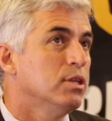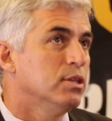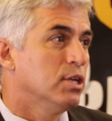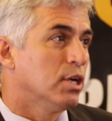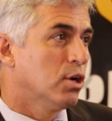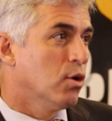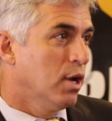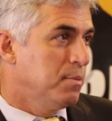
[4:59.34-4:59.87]

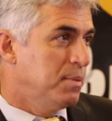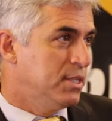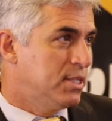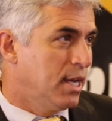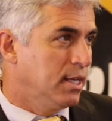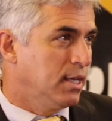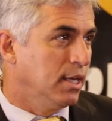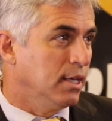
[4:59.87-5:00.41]
they're going to be
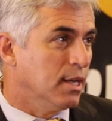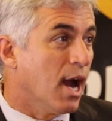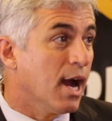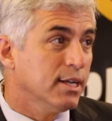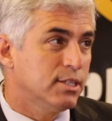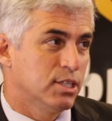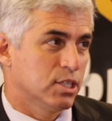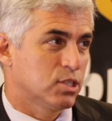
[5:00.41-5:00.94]
taking
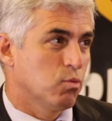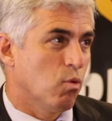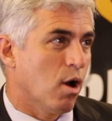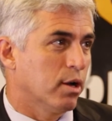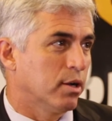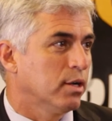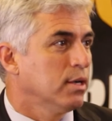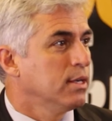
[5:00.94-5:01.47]
not just
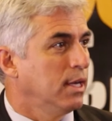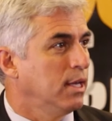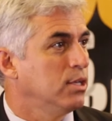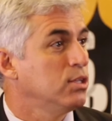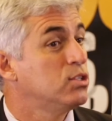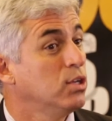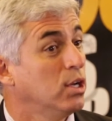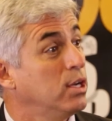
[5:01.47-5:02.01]
water, it
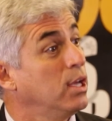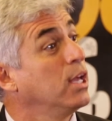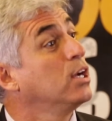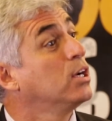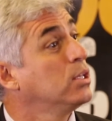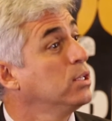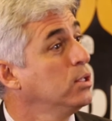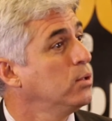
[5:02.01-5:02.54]
should
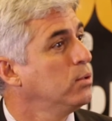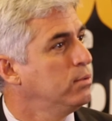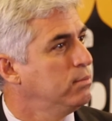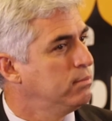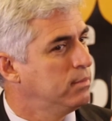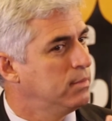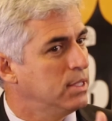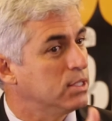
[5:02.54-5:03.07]
include
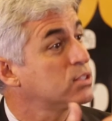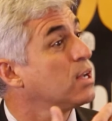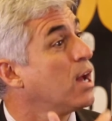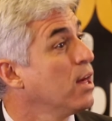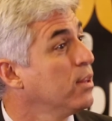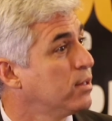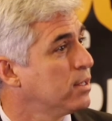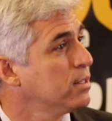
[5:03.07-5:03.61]
this
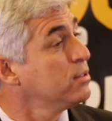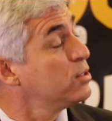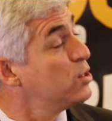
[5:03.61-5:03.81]
other